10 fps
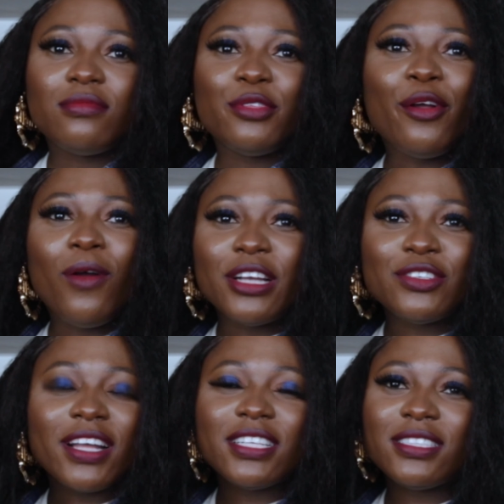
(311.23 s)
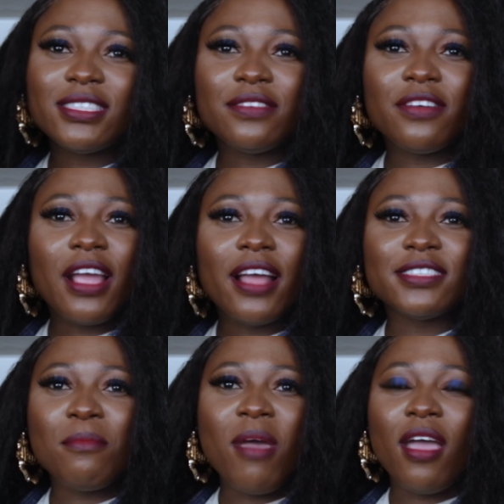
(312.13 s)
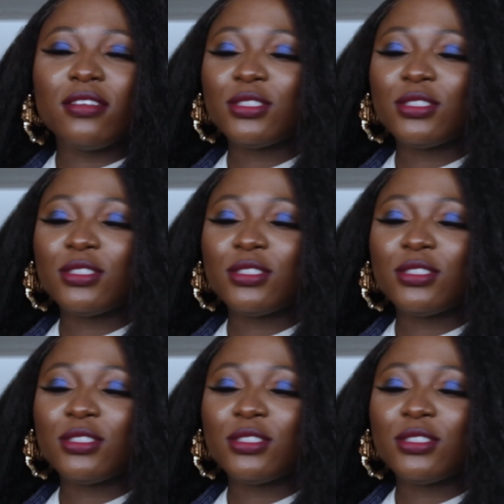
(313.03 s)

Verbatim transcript: they're all attracted to different kinds of men.